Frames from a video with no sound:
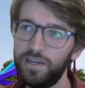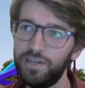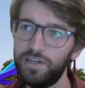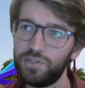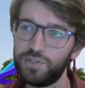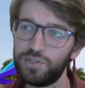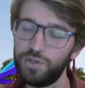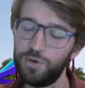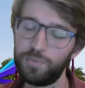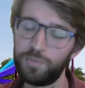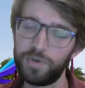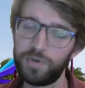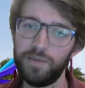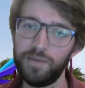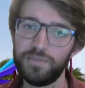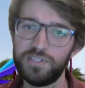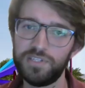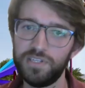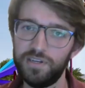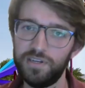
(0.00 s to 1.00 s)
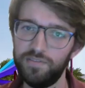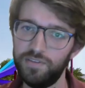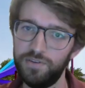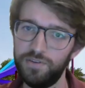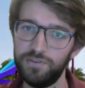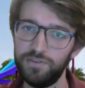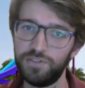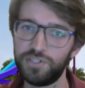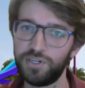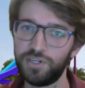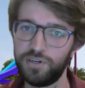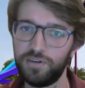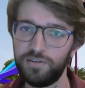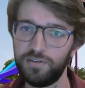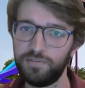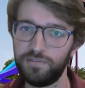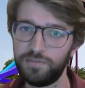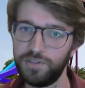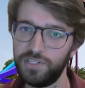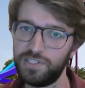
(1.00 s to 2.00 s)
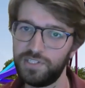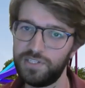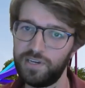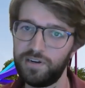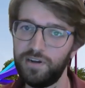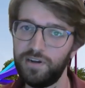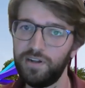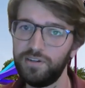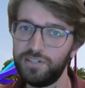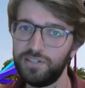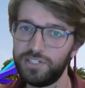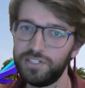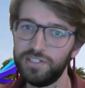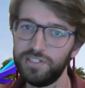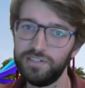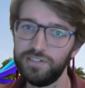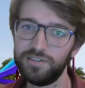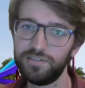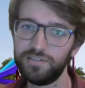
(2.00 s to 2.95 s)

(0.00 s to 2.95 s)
is so promising of the future for this technology.